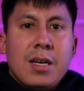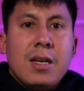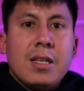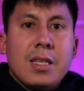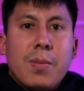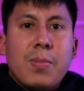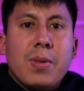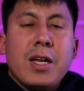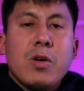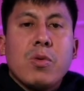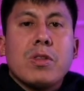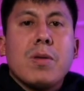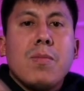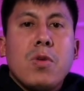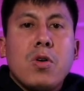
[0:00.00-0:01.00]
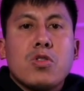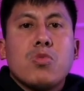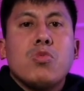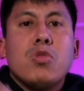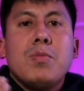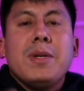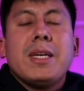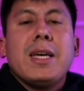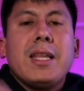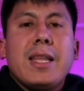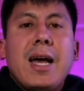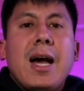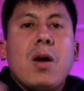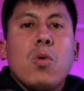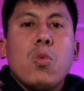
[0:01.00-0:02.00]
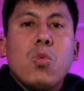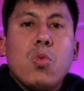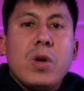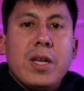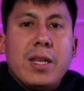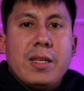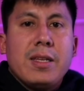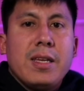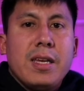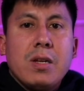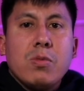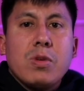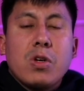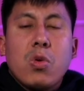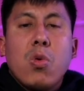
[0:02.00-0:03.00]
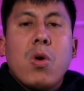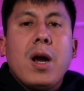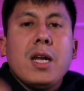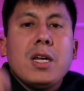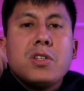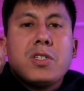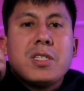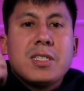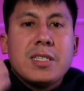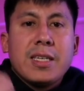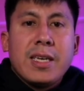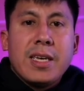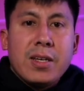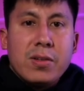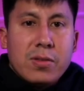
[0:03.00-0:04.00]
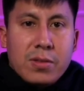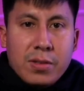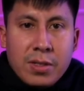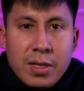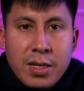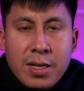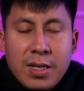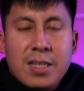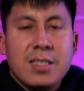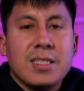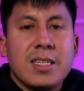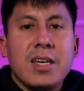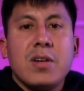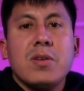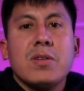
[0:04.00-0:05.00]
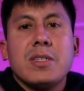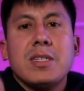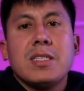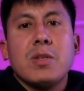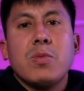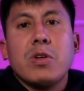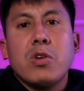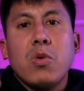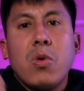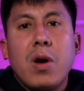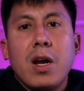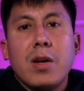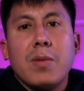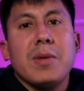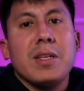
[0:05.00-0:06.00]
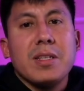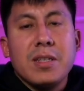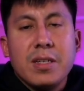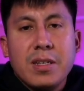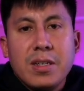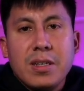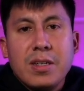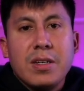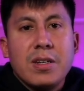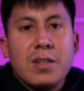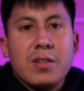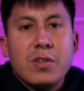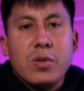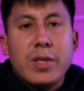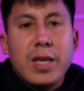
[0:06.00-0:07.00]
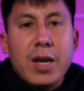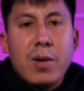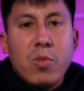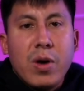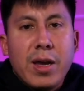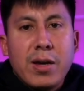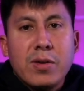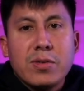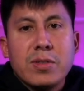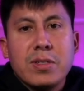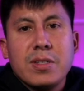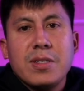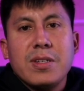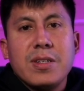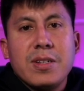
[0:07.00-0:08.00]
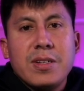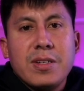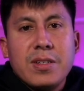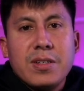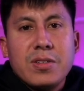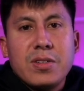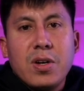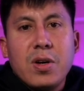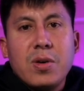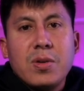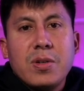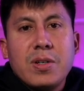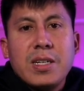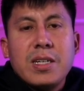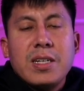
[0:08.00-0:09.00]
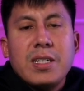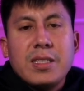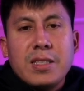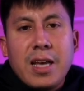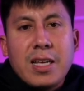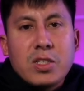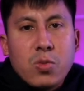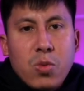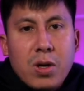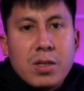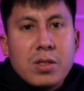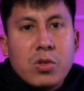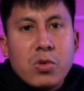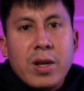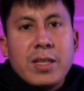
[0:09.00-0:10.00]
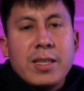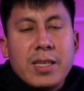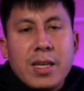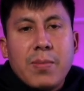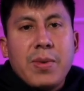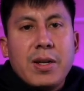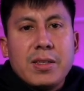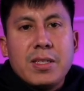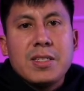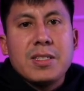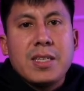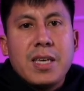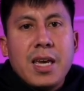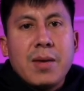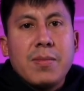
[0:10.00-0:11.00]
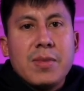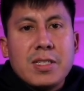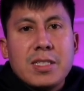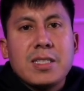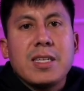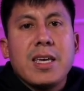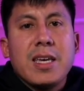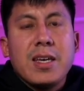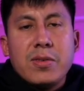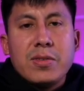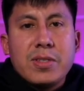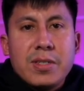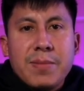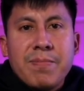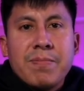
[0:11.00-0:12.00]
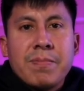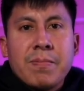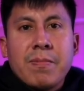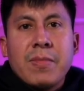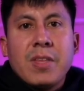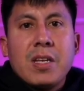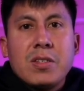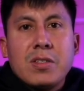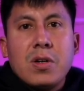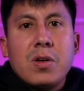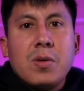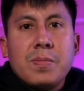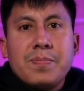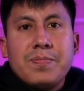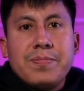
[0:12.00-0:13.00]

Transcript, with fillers: The player with the most Ruby cannot win. It requires skill. Skills is the requirement. You damn whales. So that's one great thing about this game. It's skills. So